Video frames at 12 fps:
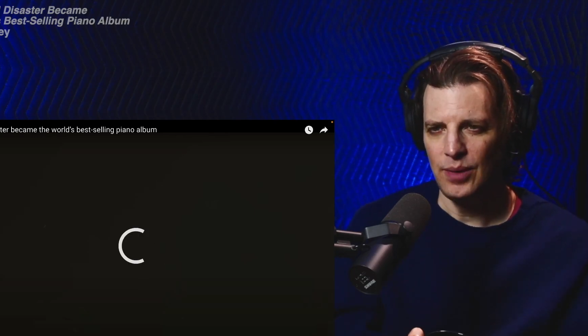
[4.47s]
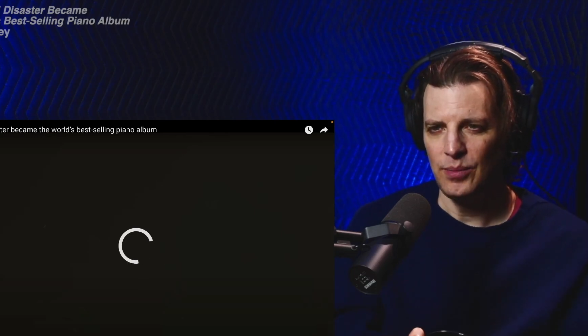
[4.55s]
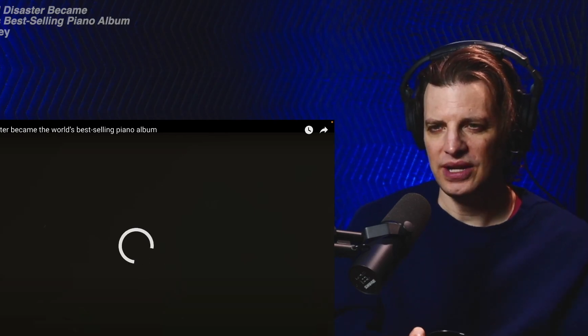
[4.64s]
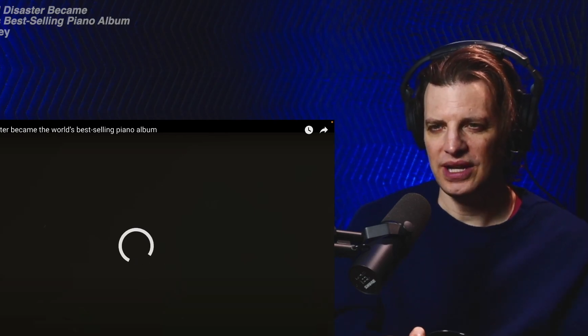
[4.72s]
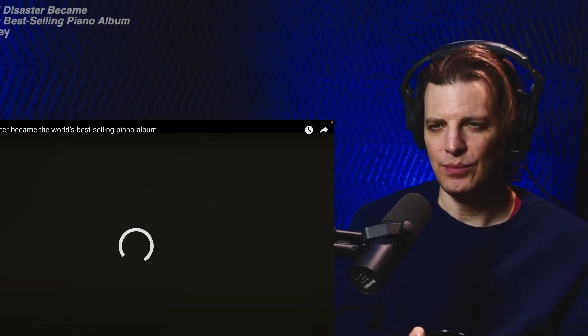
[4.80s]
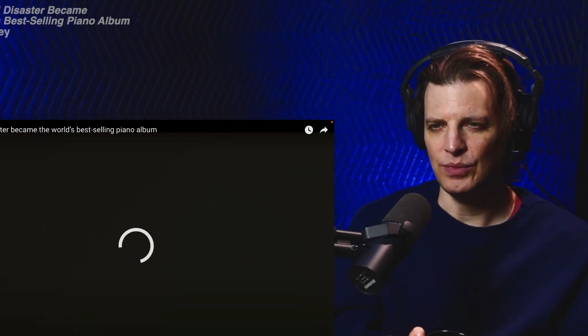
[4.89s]

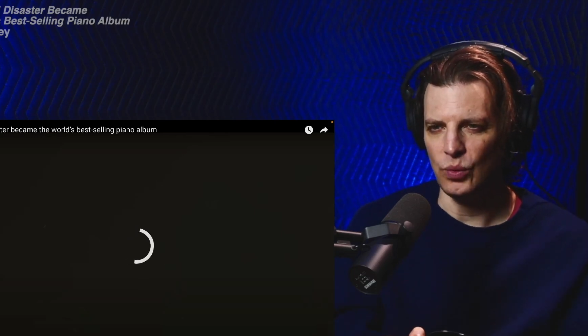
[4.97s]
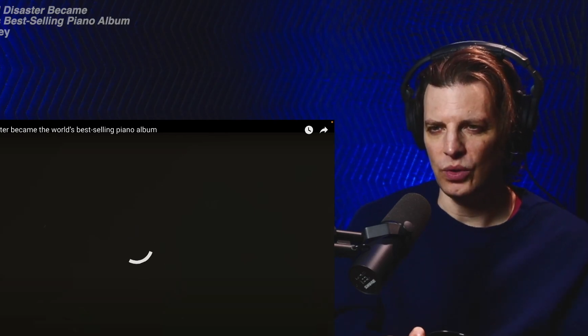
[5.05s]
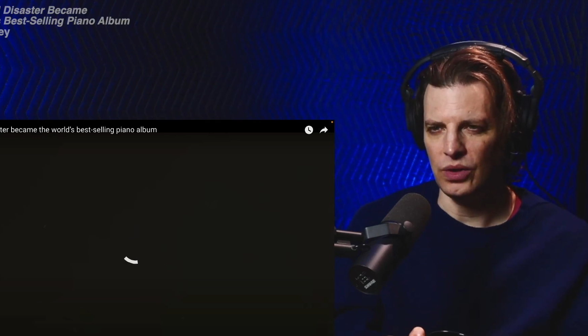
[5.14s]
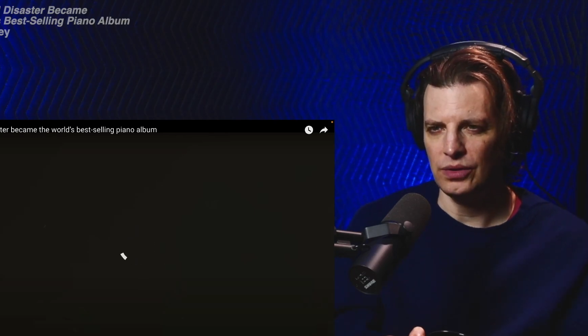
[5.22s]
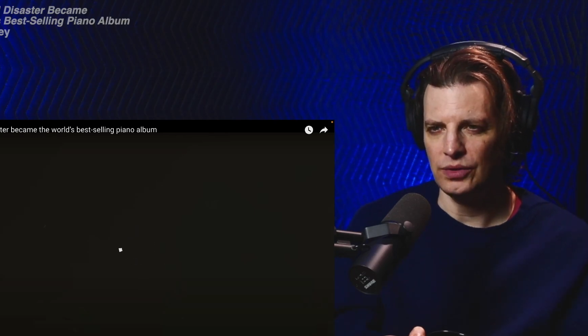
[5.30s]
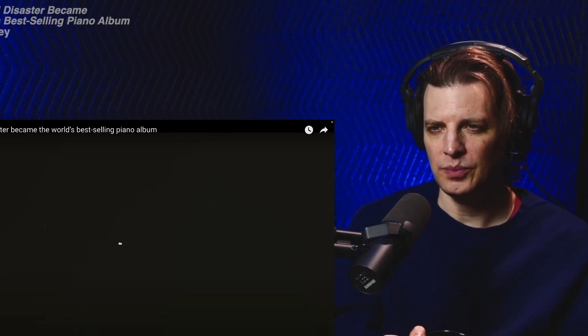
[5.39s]
became the
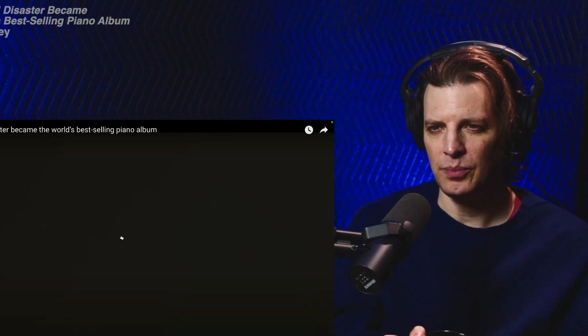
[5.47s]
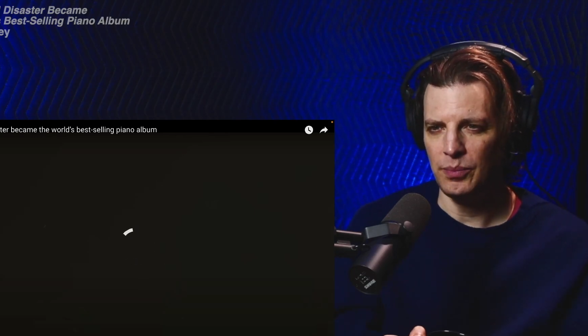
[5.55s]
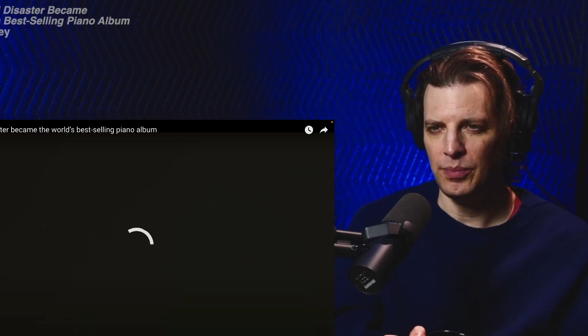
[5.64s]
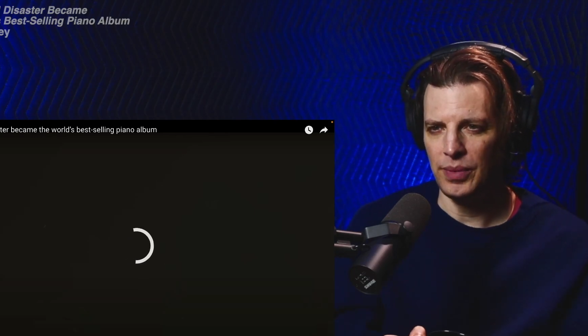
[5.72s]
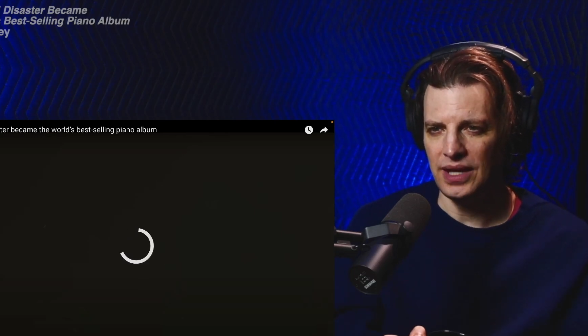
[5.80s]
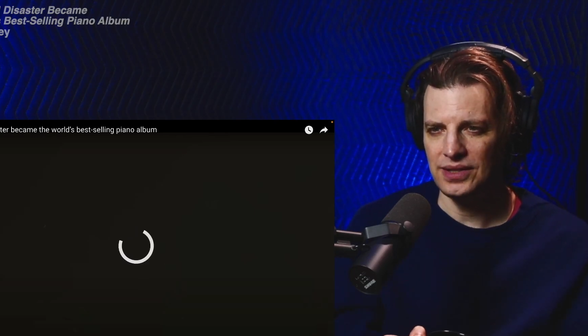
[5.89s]
world's
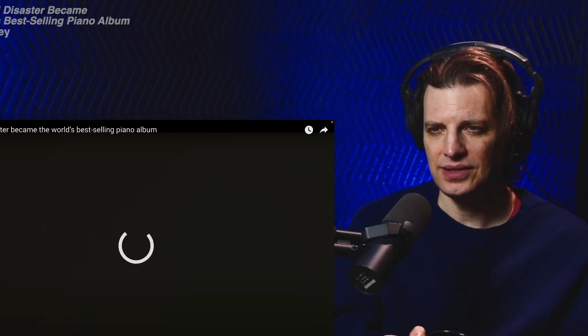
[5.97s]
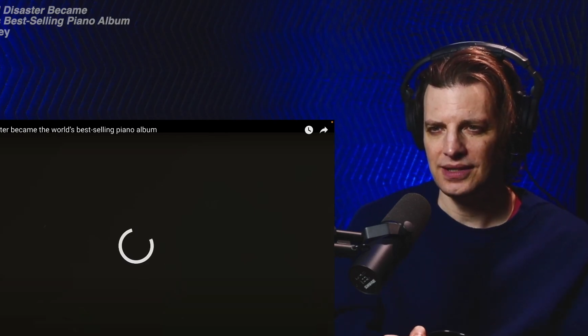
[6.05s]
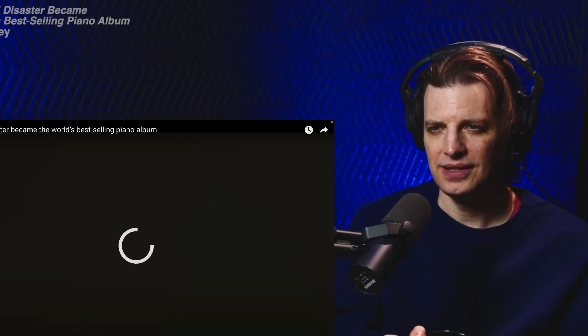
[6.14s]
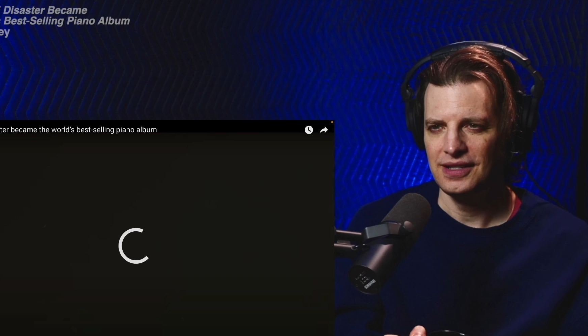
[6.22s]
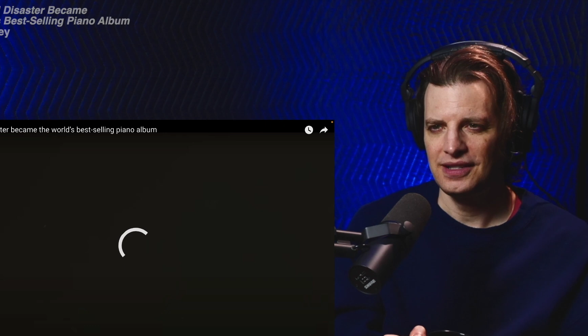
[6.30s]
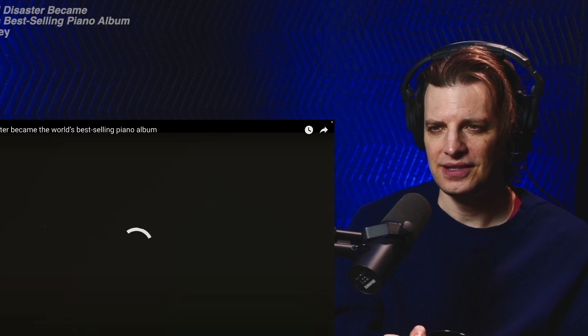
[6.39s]

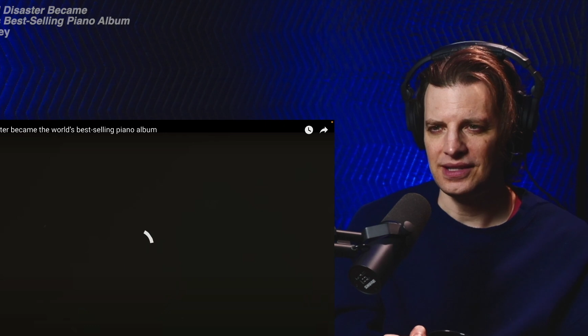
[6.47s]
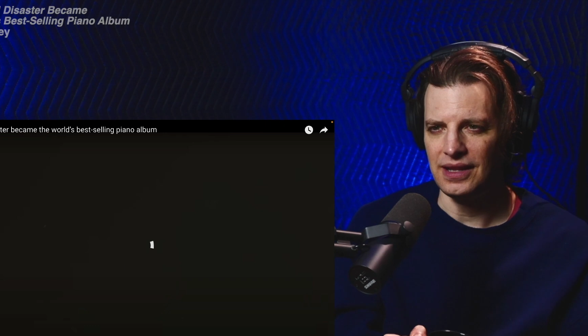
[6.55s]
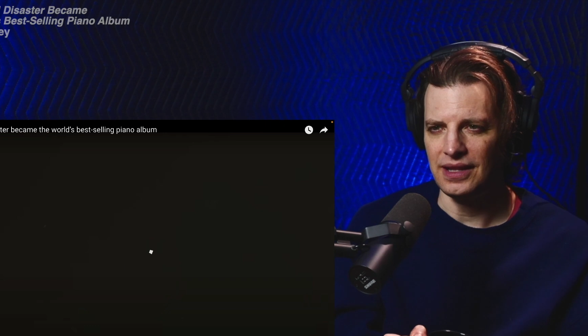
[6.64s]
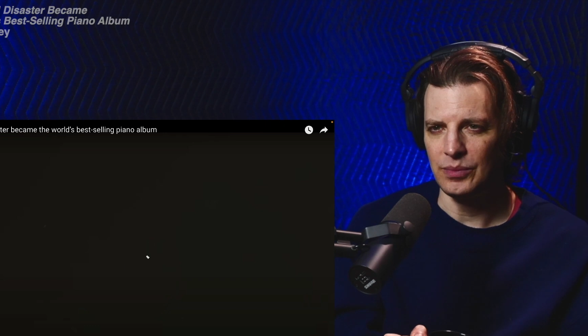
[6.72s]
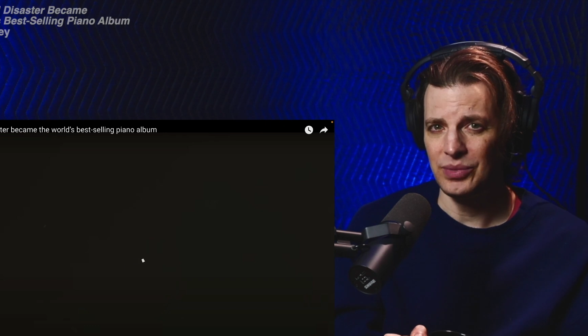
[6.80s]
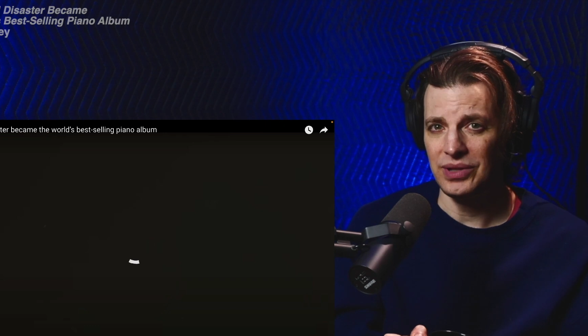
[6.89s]

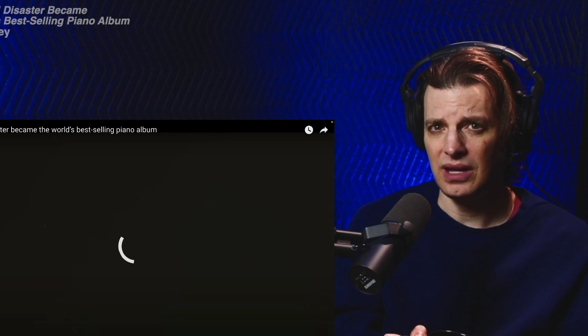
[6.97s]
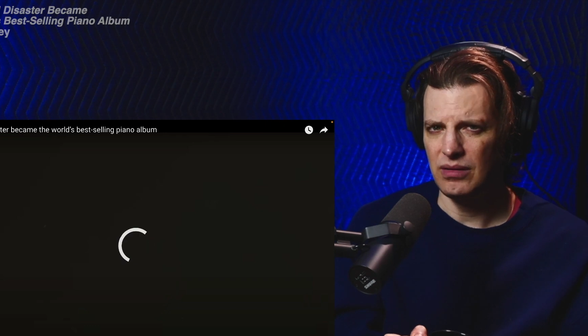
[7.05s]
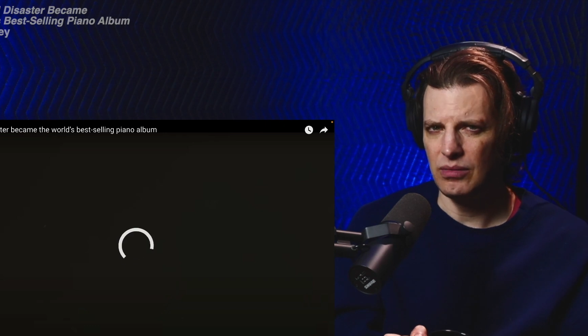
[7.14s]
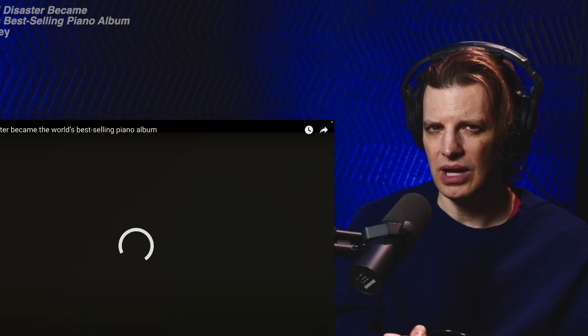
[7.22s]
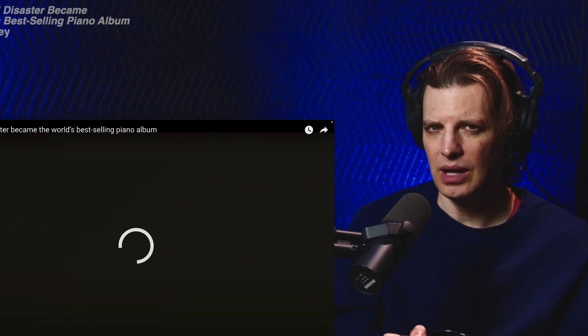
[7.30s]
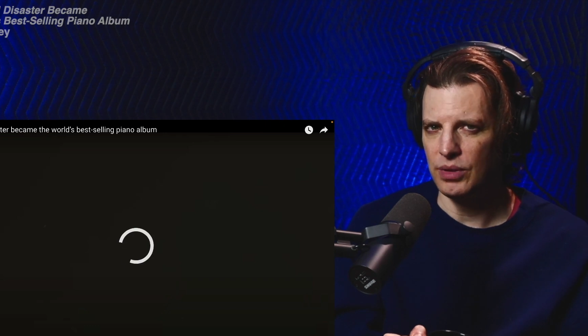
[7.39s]
best-selling
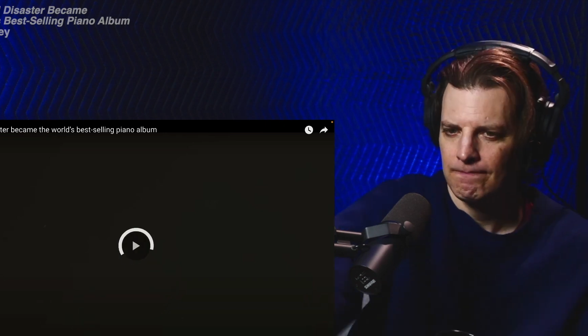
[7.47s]
piano album.